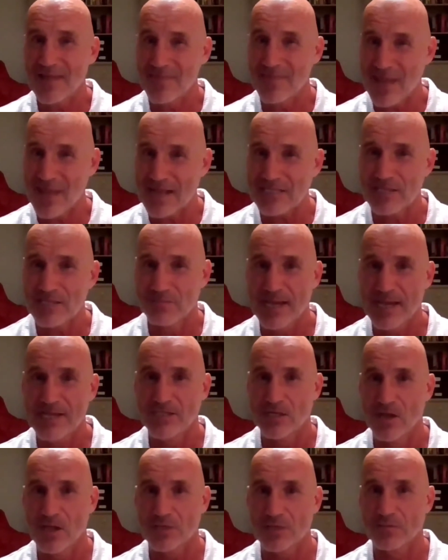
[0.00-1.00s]
And that's a
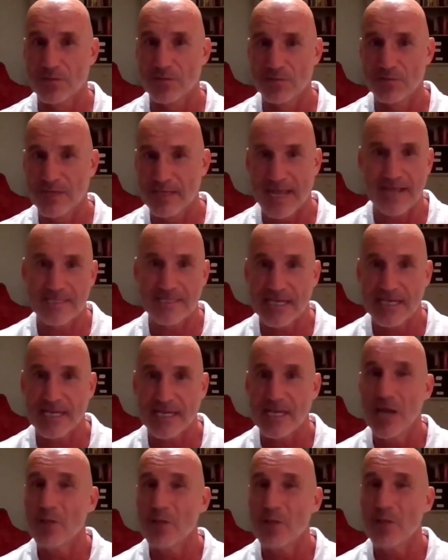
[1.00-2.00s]
major loss for them.
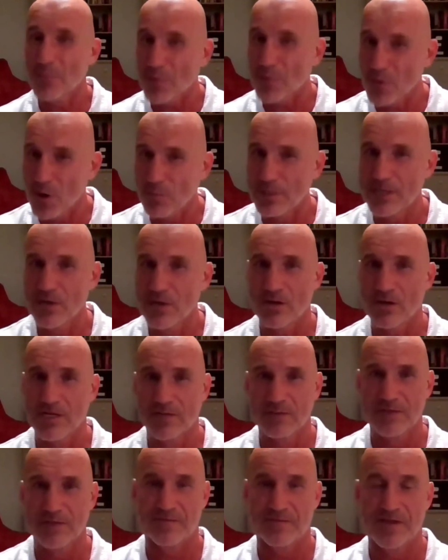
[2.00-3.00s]
Kante probably not
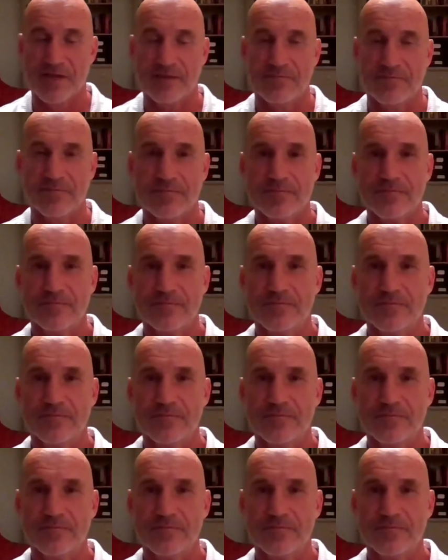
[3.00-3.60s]
going to be fit.